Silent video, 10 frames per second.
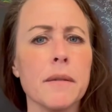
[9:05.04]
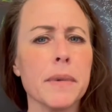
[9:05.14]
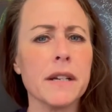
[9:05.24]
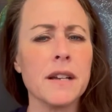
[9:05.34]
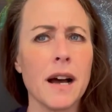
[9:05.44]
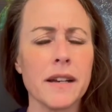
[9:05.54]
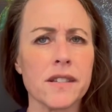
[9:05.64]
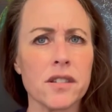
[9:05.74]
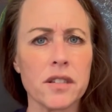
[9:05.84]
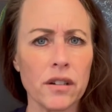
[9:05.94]
but not
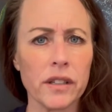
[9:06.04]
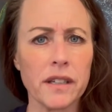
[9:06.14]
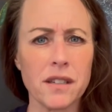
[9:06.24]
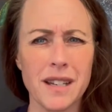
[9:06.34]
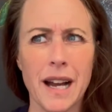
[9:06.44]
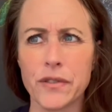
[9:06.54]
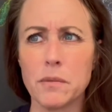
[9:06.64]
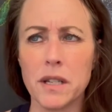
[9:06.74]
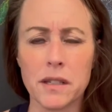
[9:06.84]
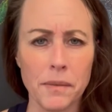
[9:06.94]
necessarily doesn't have to
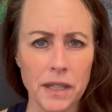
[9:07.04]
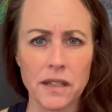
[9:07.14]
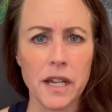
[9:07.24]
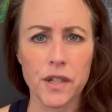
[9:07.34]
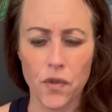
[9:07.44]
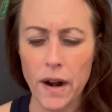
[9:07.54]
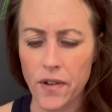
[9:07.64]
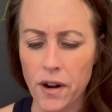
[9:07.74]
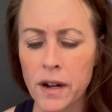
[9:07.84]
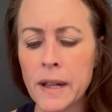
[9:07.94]
be something that takes forever.